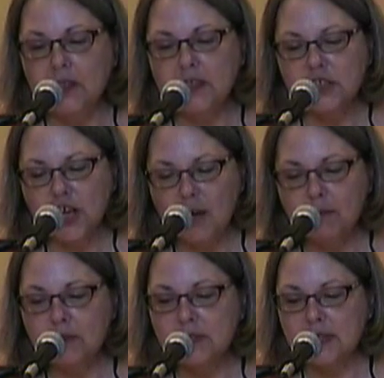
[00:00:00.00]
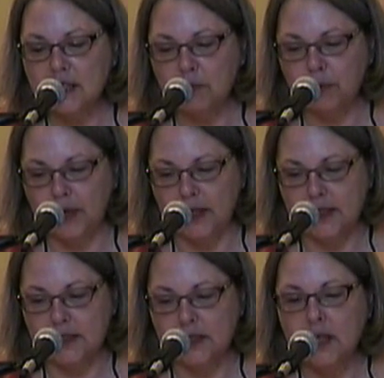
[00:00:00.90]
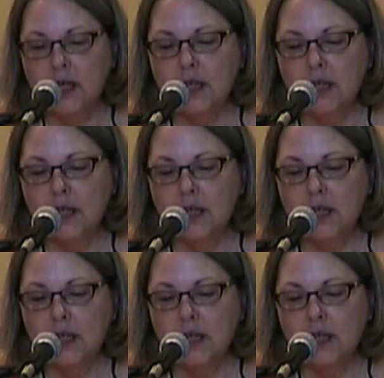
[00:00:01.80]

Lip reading: The chapel celebrates